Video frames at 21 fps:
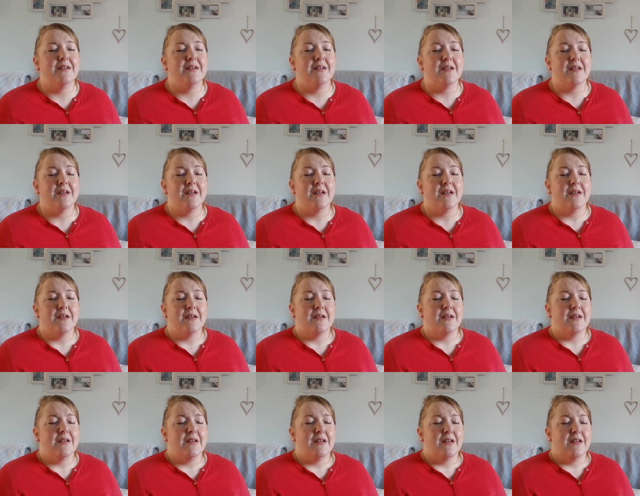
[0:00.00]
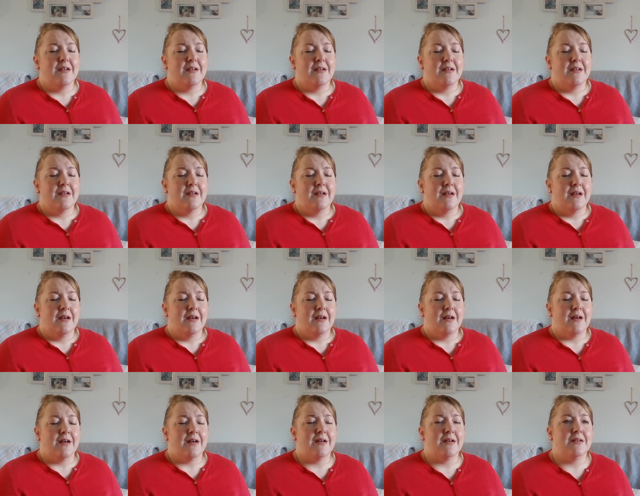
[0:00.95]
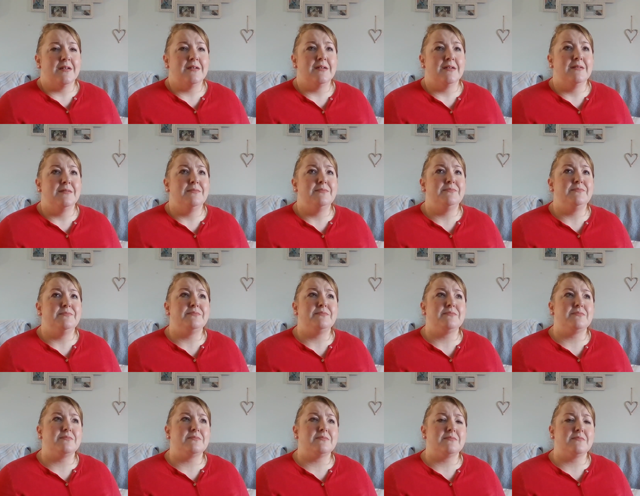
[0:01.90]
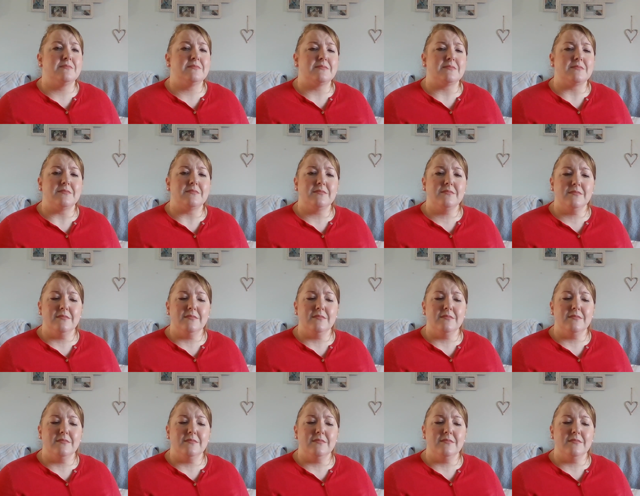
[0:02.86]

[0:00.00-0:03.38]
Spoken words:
Nothing is said.